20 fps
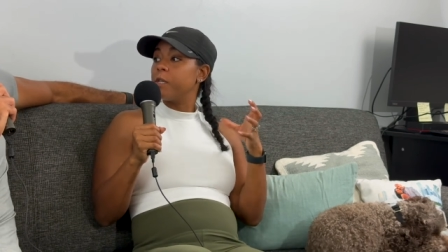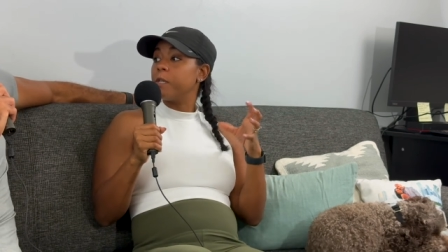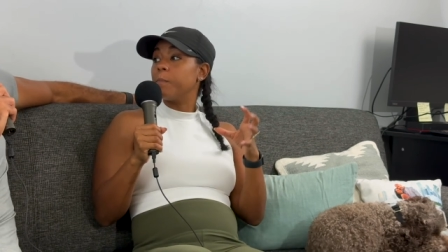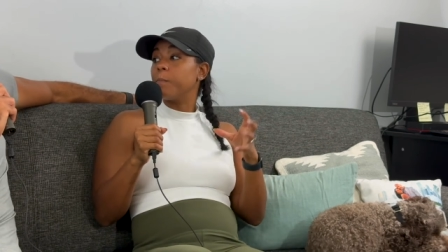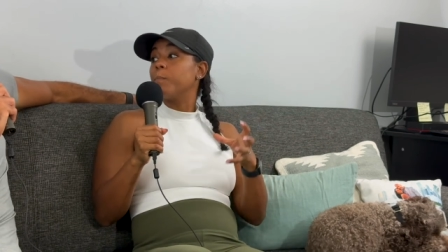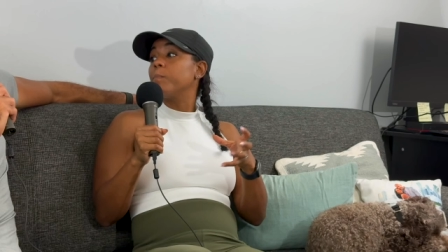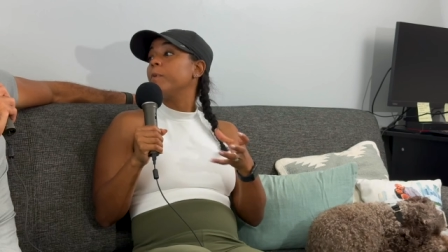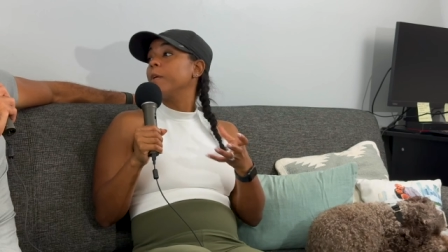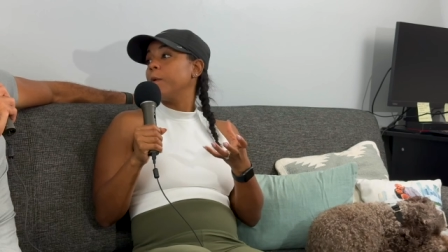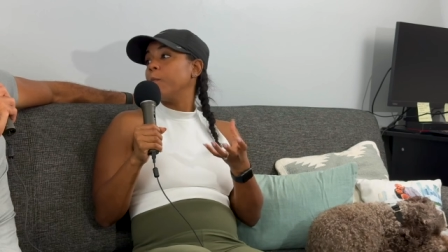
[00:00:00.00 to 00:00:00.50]

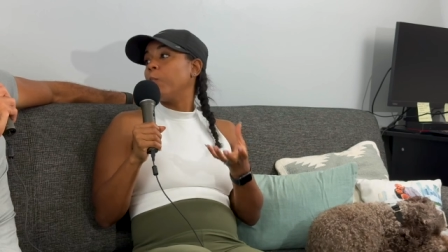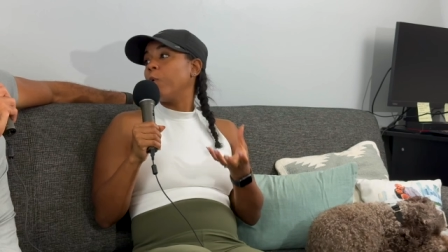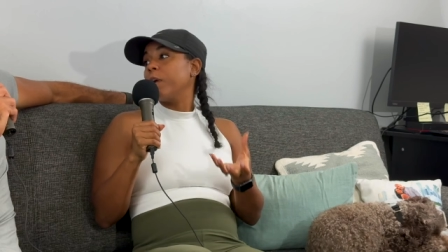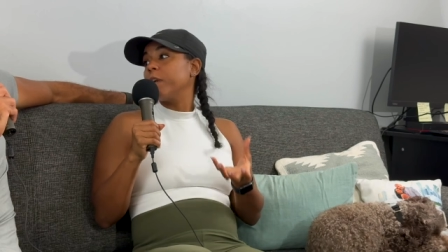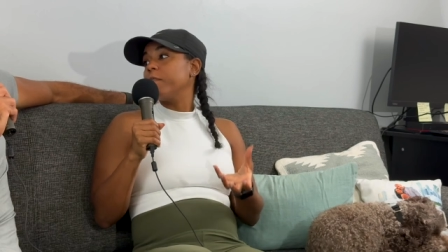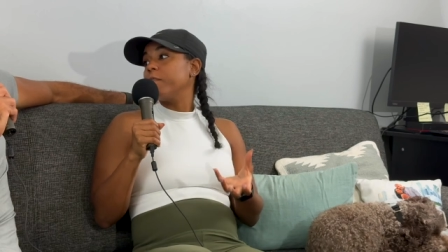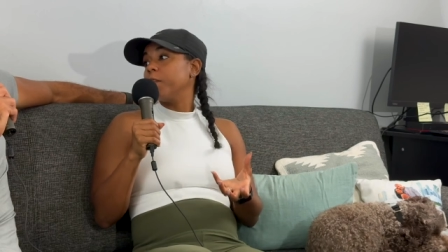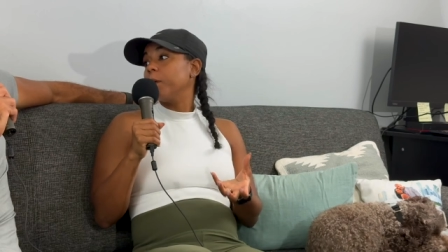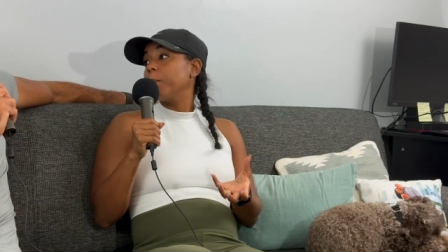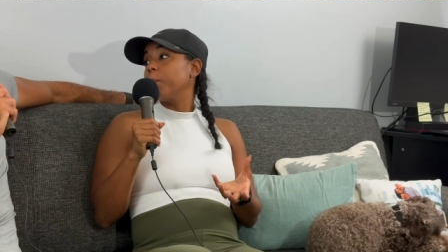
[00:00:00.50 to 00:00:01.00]
it
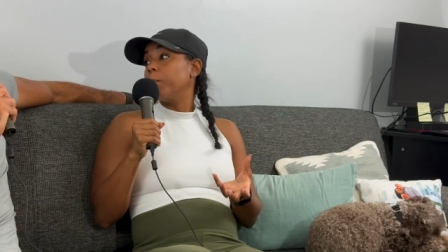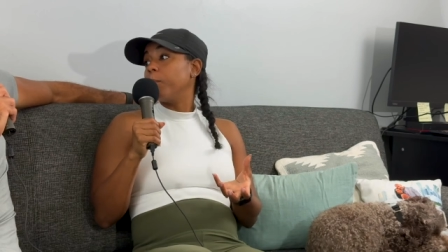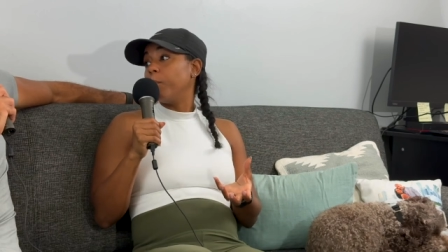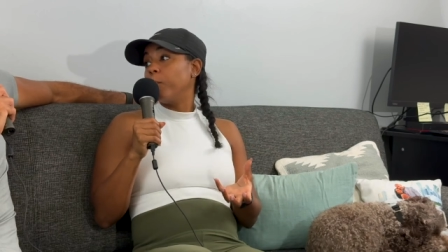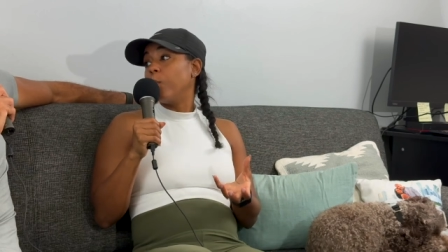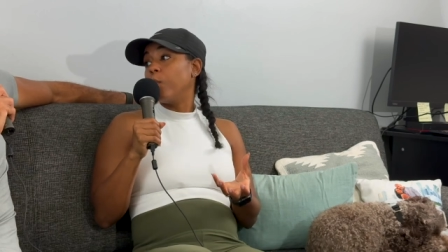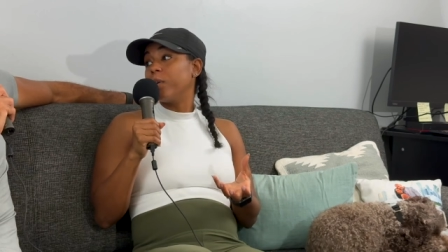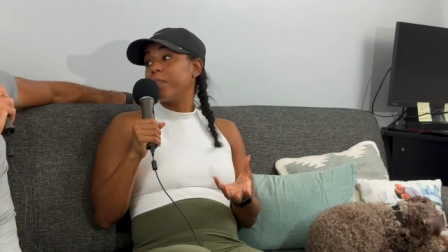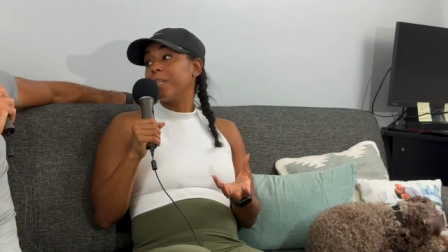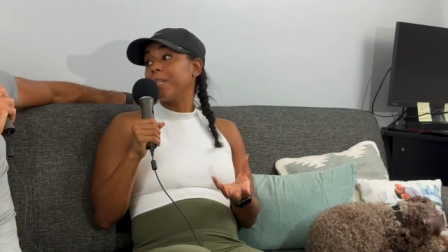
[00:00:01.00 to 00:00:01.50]
one of them
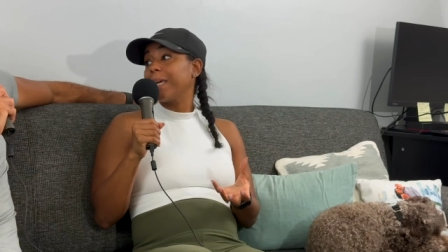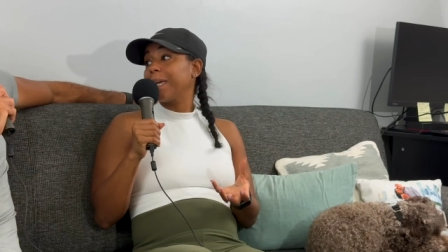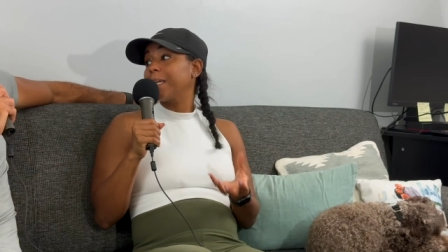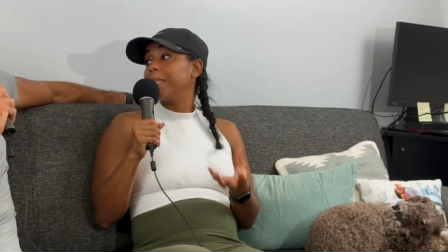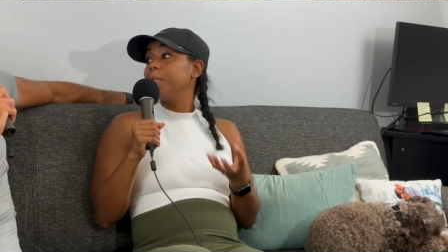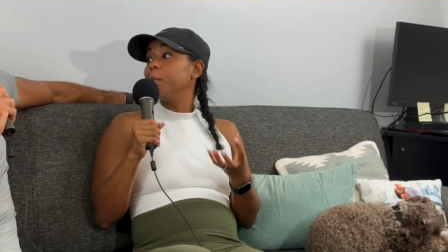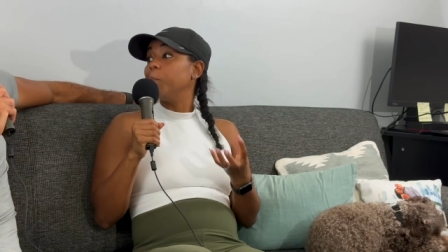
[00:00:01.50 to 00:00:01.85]
more than likely